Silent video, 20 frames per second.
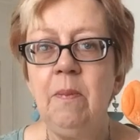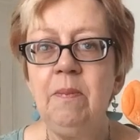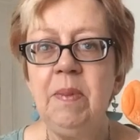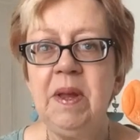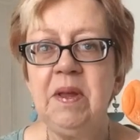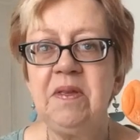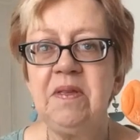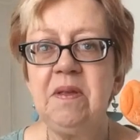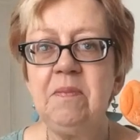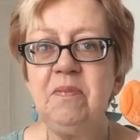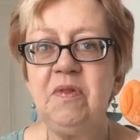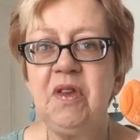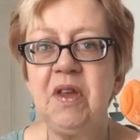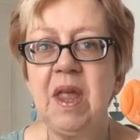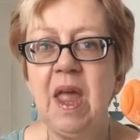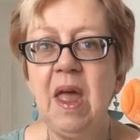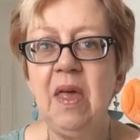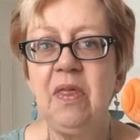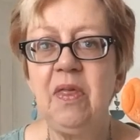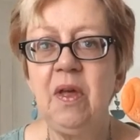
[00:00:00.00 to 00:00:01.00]
Mix them
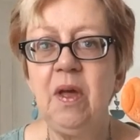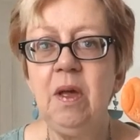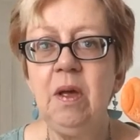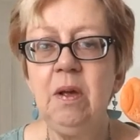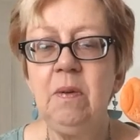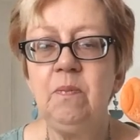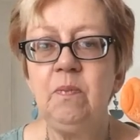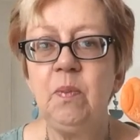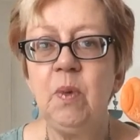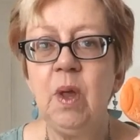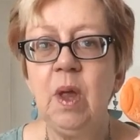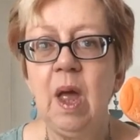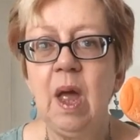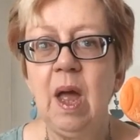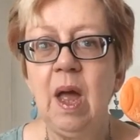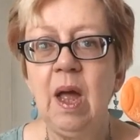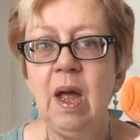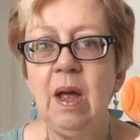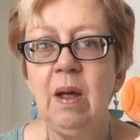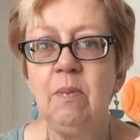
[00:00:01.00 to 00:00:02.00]
together
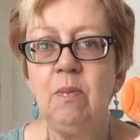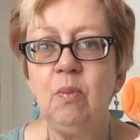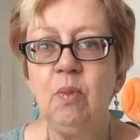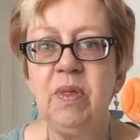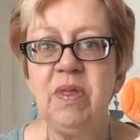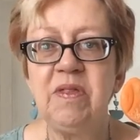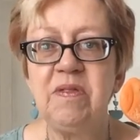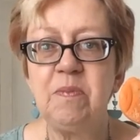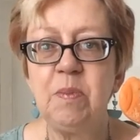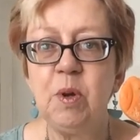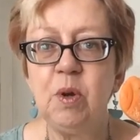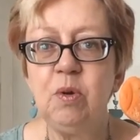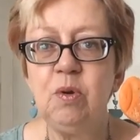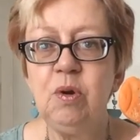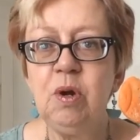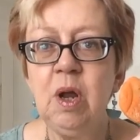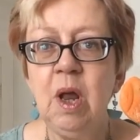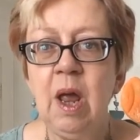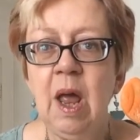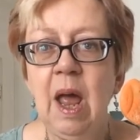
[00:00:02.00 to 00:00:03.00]
with a
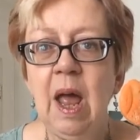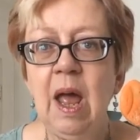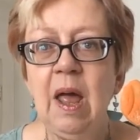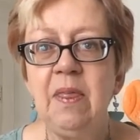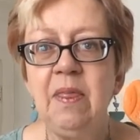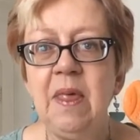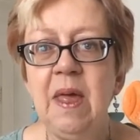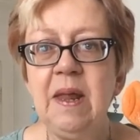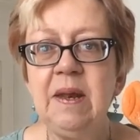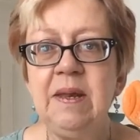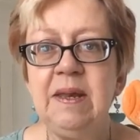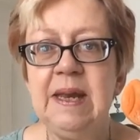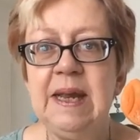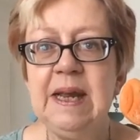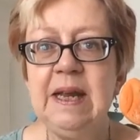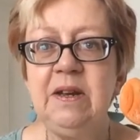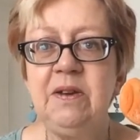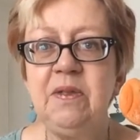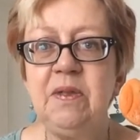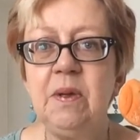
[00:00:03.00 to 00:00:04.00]
spoon and then
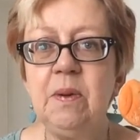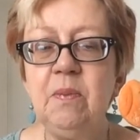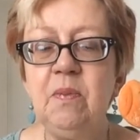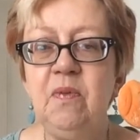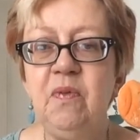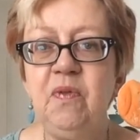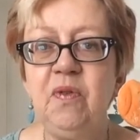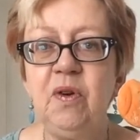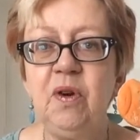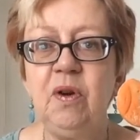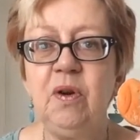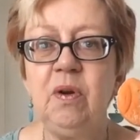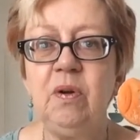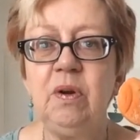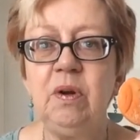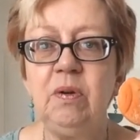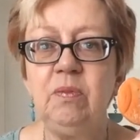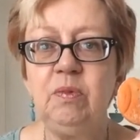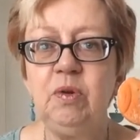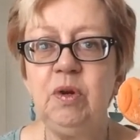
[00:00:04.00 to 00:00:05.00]
knead them for
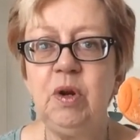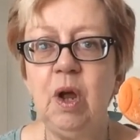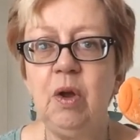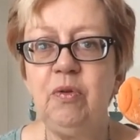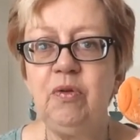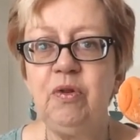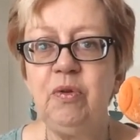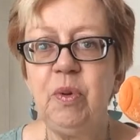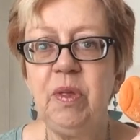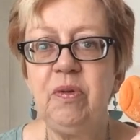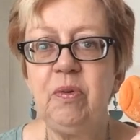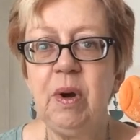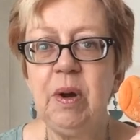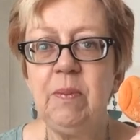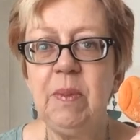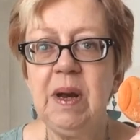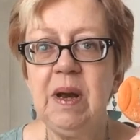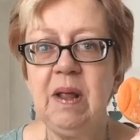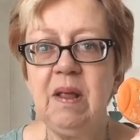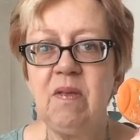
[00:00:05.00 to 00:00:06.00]
2 or 3
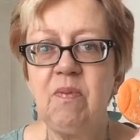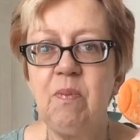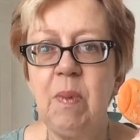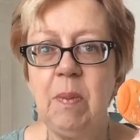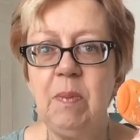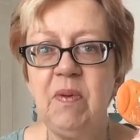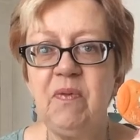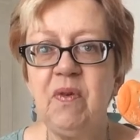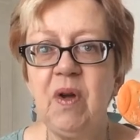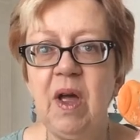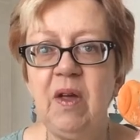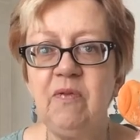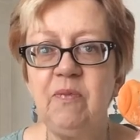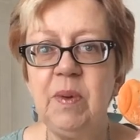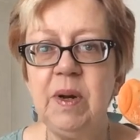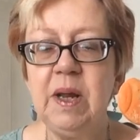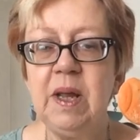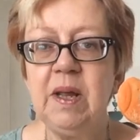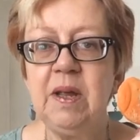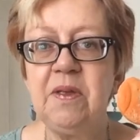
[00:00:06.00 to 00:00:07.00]
minutes, maybe 5
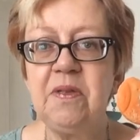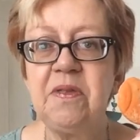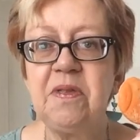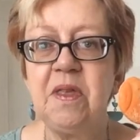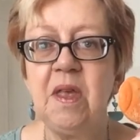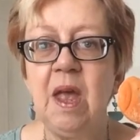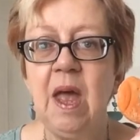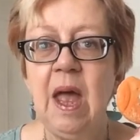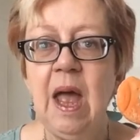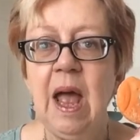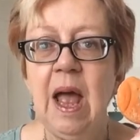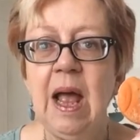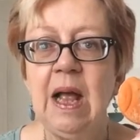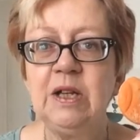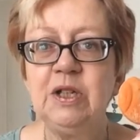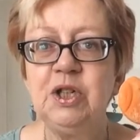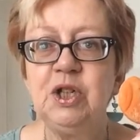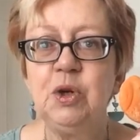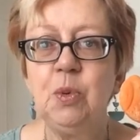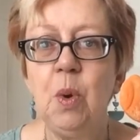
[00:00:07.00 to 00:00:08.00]
minutes,
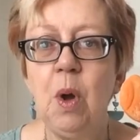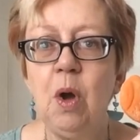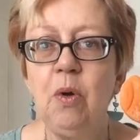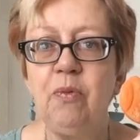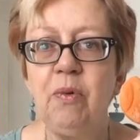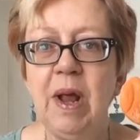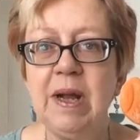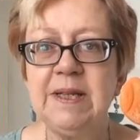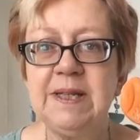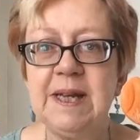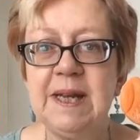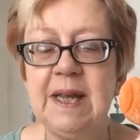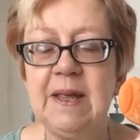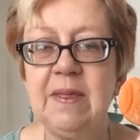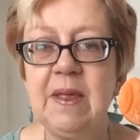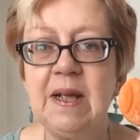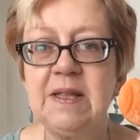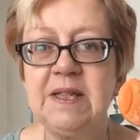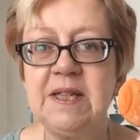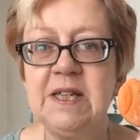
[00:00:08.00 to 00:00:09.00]
and you are ready.
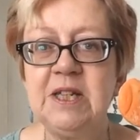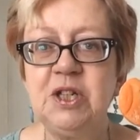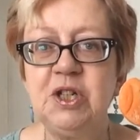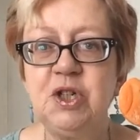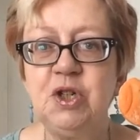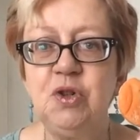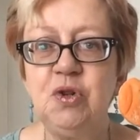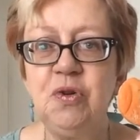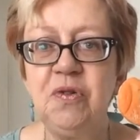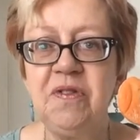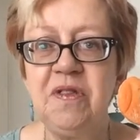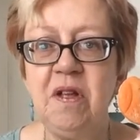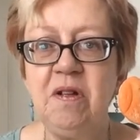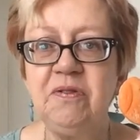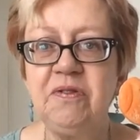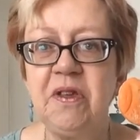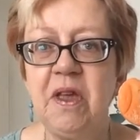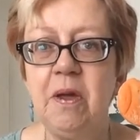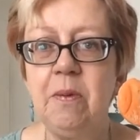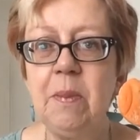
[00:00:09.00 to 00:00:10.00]
That is your
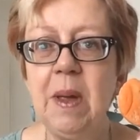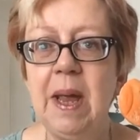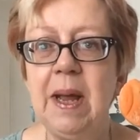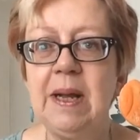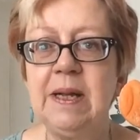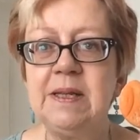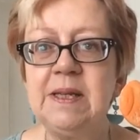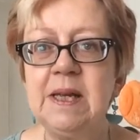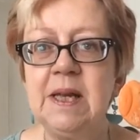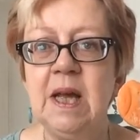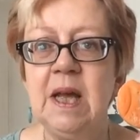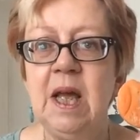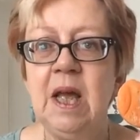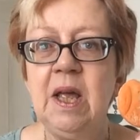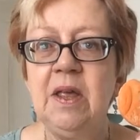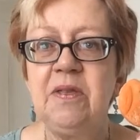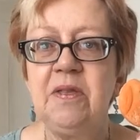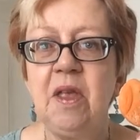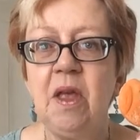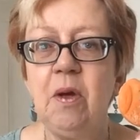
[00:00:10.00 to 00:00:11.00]
salt dough made.
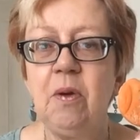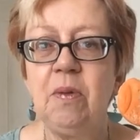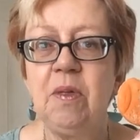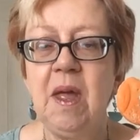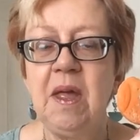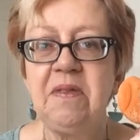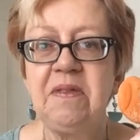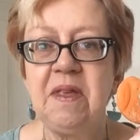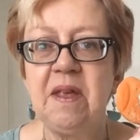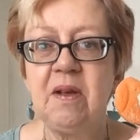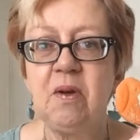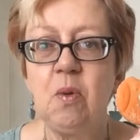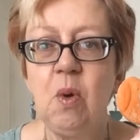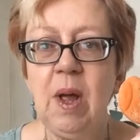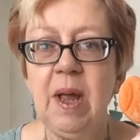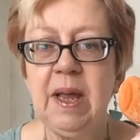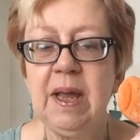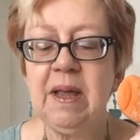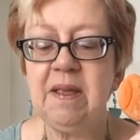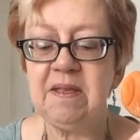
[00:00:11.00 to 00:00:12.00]
So that's it,
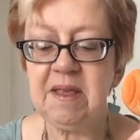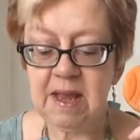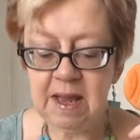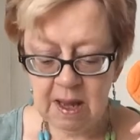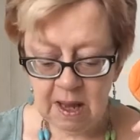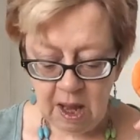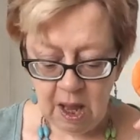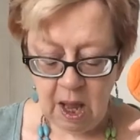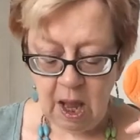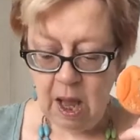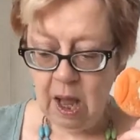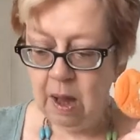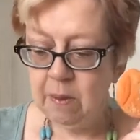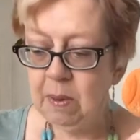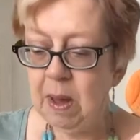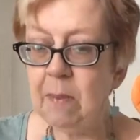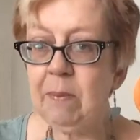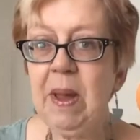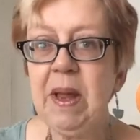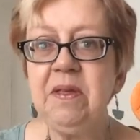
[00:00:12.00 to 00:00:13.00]
quite easy.
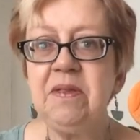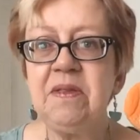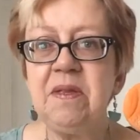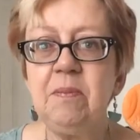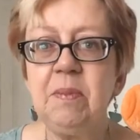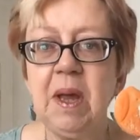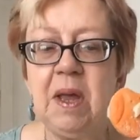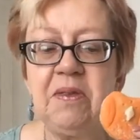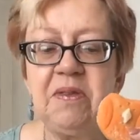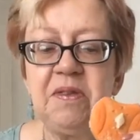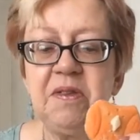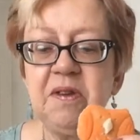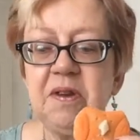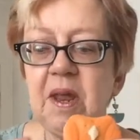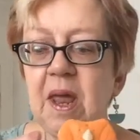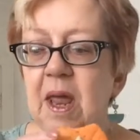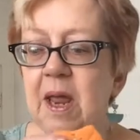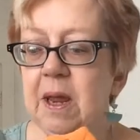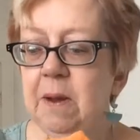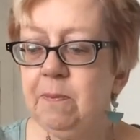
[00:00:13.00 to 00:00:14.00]
I made some
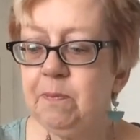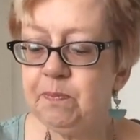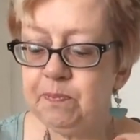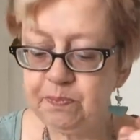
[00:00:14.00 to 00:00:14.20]
yesterday.